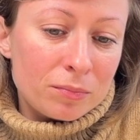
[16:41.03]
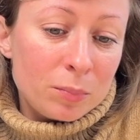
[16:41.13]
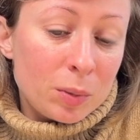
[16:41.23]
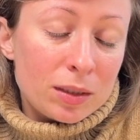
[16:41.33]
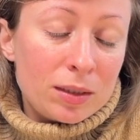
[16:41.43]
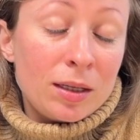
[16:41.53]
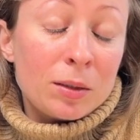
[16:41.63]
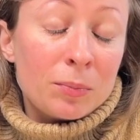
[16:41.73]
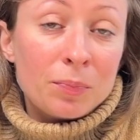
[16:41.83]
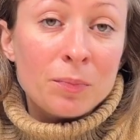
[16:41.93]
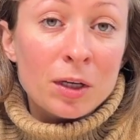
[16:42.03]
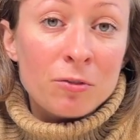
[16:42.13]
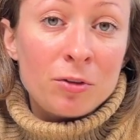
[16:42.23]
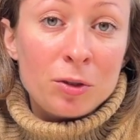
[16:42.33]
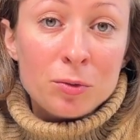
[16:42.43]
But yeah, my
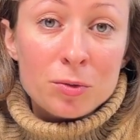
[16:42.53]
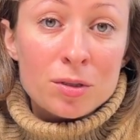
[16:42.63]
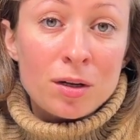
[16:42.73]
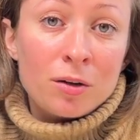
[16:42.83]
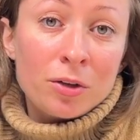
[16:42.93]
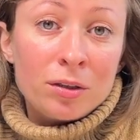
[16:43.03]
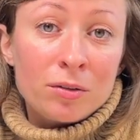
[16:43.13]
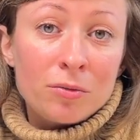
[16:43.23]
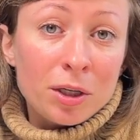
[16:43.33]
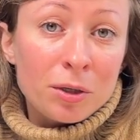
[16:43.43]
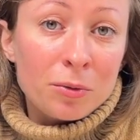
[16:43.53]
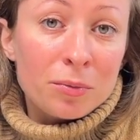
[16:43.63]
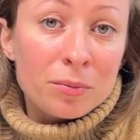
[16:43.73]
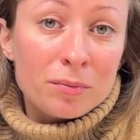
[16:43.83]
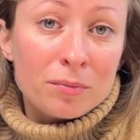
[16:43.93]
videos are in real
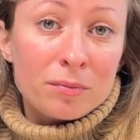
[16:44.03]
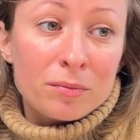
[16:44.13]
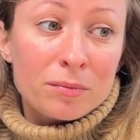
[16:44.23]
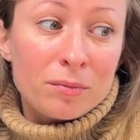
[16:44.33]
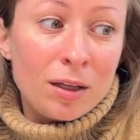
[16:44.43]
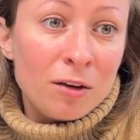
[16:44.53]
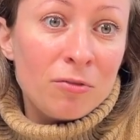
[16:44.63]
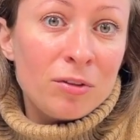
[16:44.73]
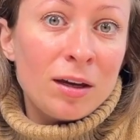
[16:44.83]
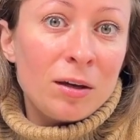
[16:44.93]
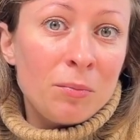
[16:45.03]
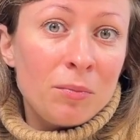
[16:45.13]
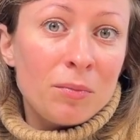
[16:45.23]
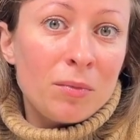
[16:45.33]
lifetime,